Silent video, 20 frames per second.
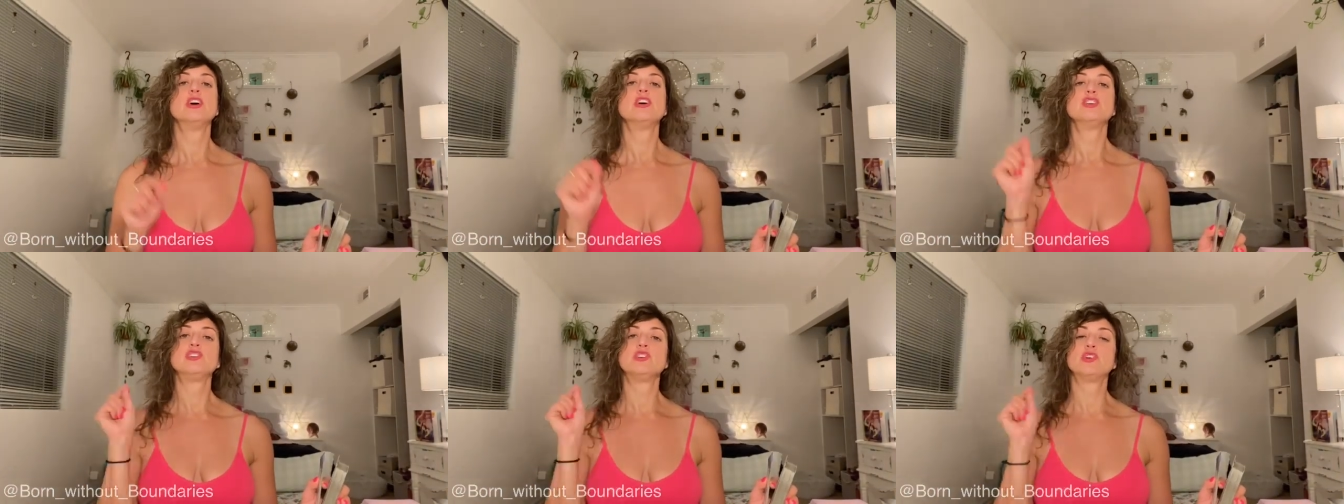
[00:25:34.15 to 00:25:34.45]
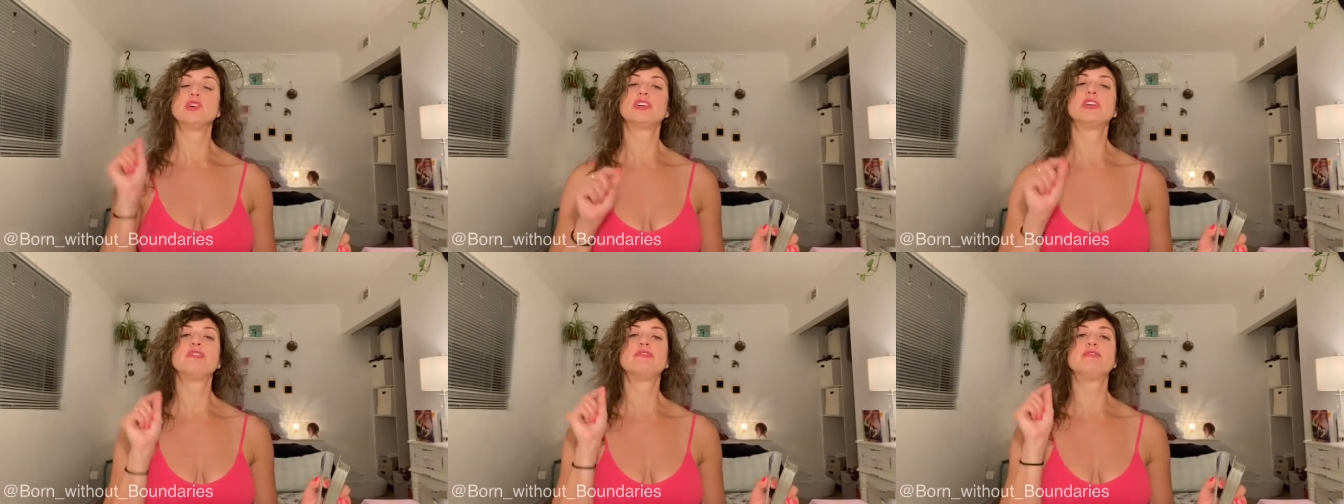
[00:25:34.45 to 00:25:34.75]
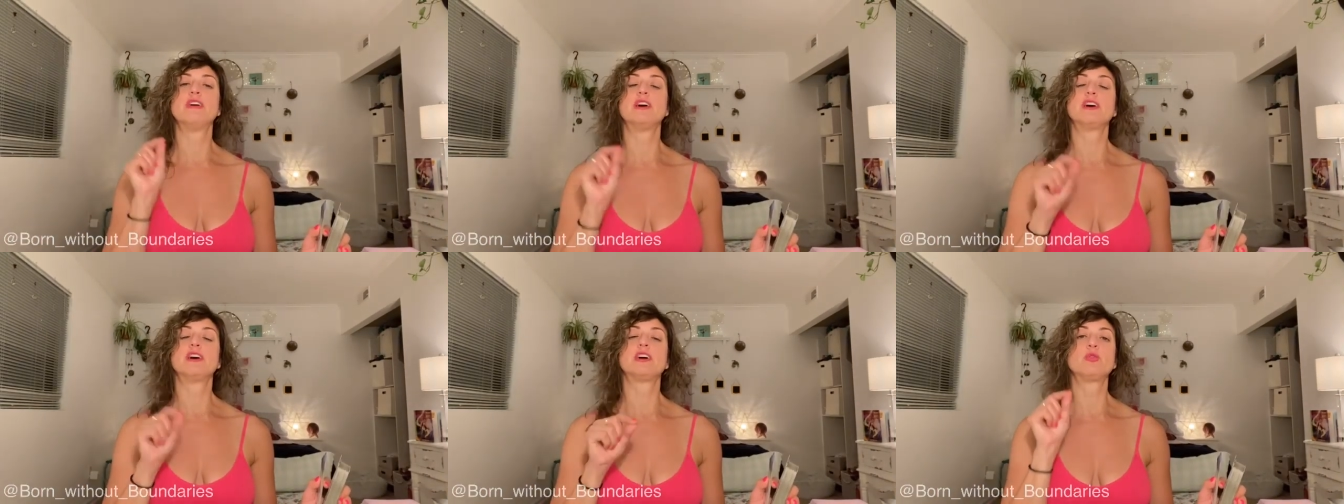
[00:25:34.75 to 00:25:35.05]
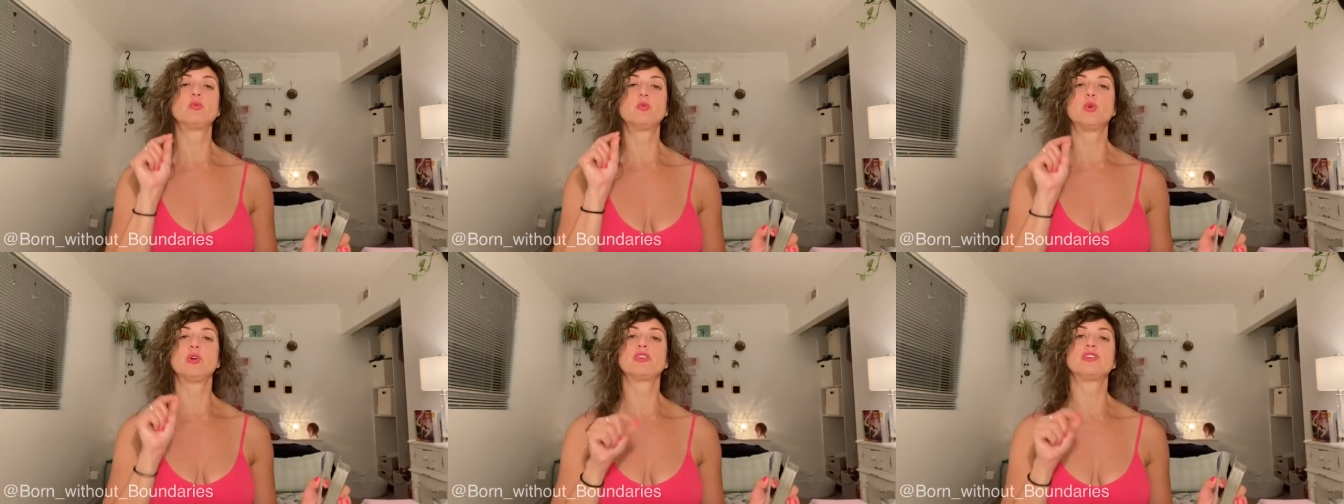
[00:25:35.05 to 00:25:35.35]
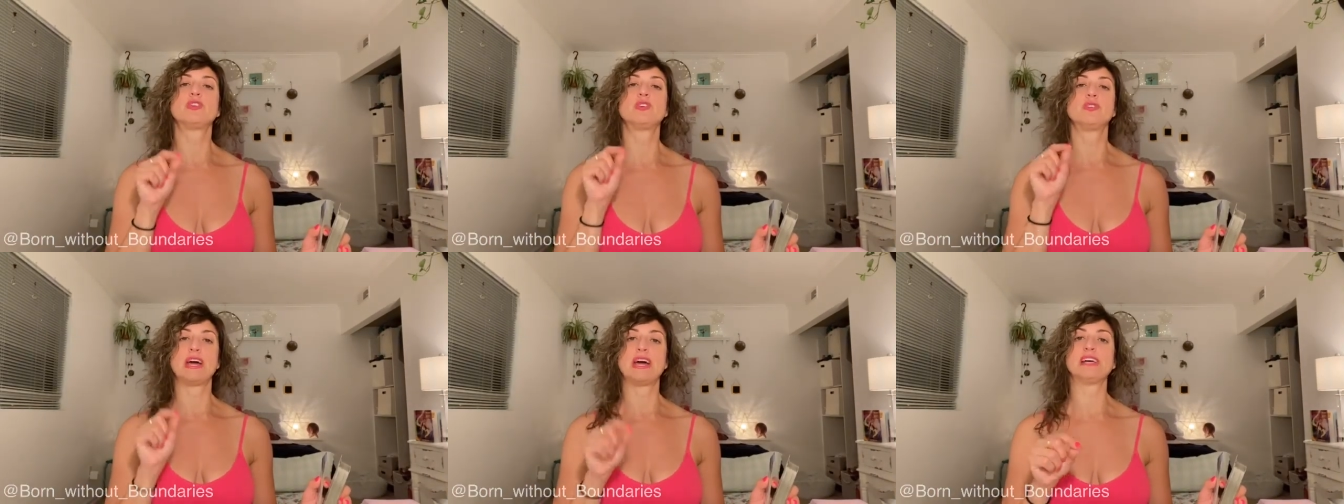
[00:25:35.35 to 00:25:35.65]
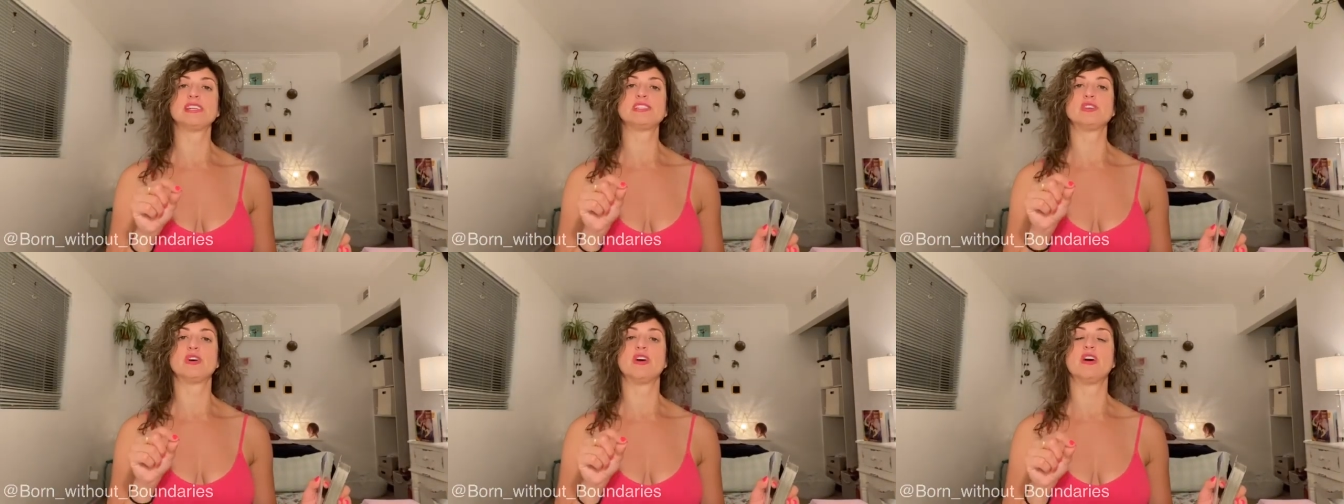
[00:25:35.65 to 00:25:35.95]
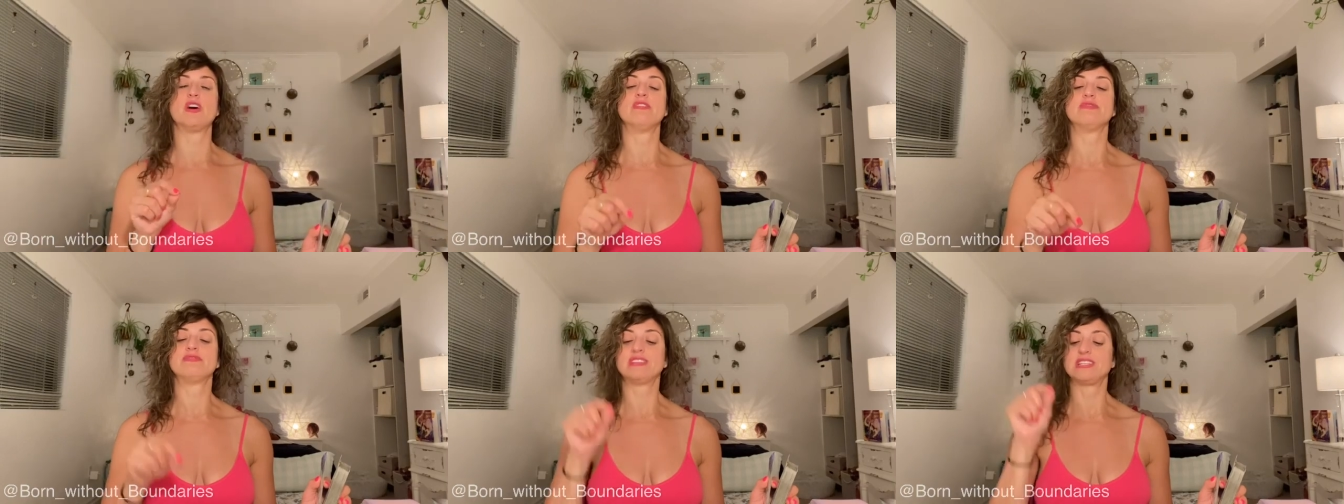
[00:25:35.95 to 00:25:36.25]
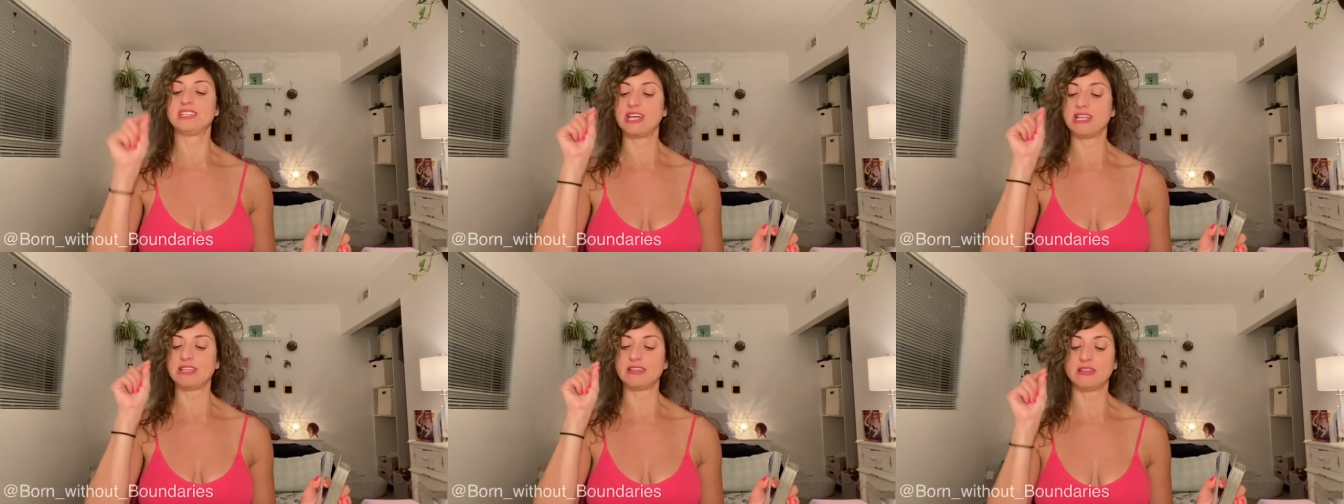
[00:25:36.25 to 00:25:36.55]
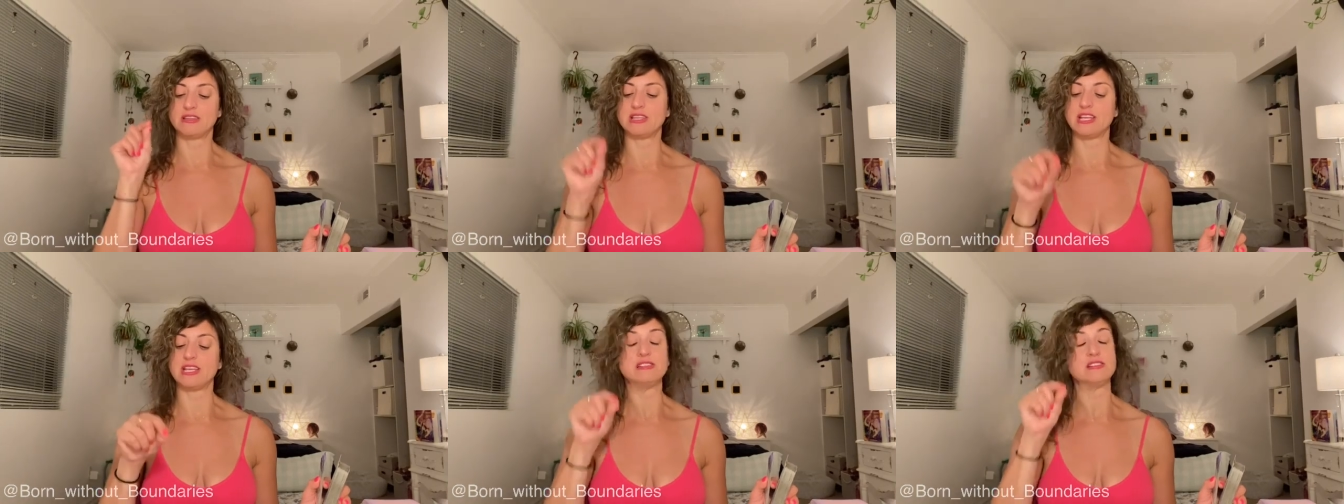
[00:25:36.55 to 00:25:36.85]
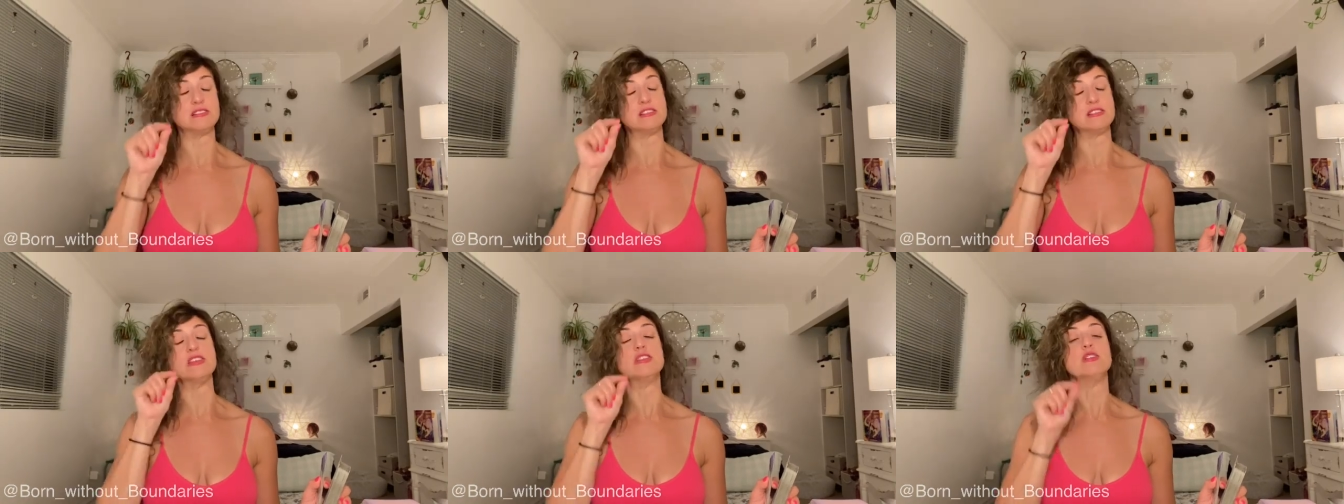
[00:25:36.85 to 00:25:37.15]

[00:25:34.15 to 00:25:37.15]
You're going to fucking work your ass off to get the things that